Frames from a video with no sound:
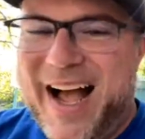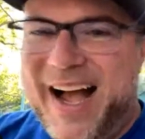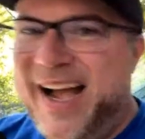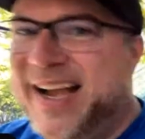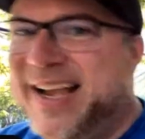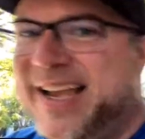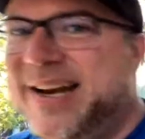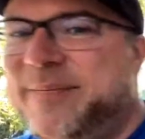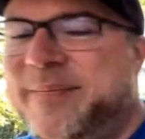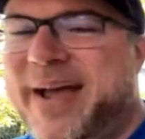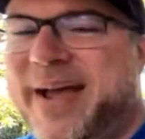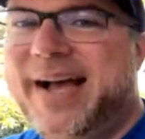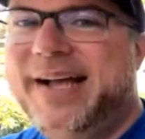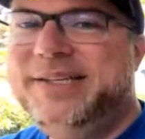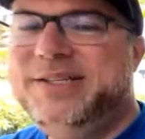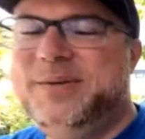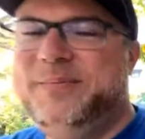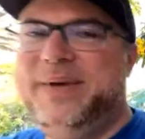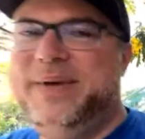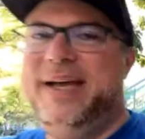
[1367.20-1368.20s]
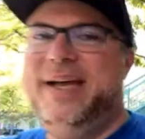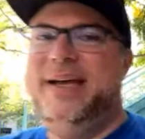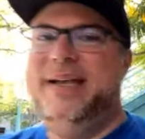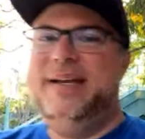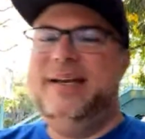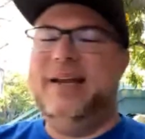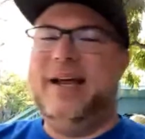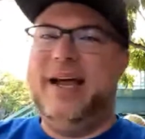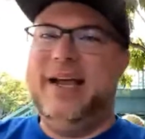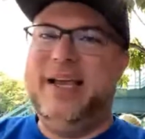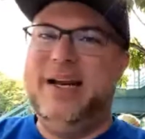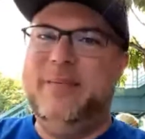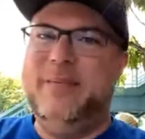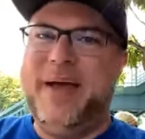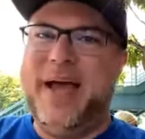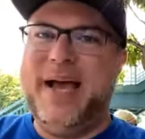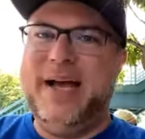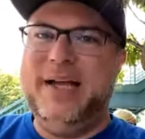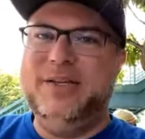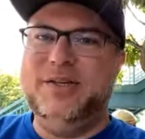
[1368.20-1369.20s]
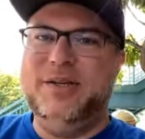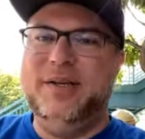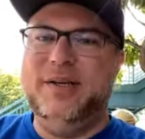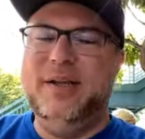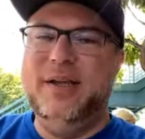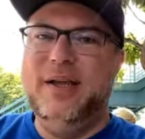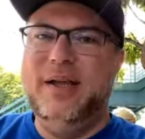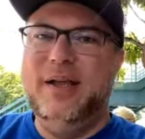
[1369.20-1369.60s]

I can imagine, man. I can imagine.